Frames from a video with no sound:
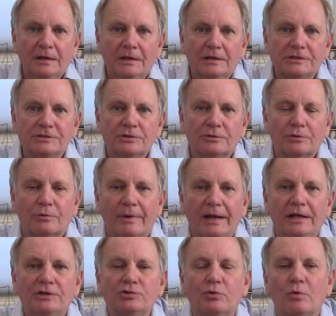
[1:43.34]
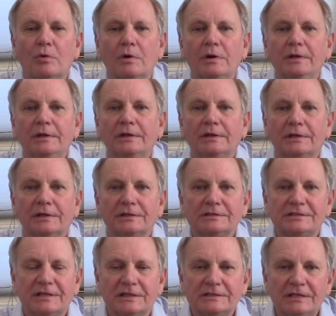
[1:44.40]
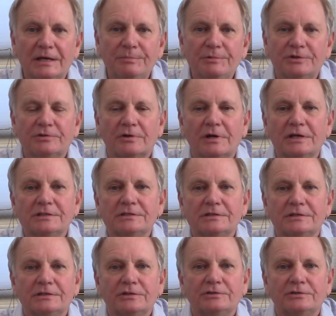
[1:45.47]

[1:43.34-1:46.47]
So the grantor sets up the trust,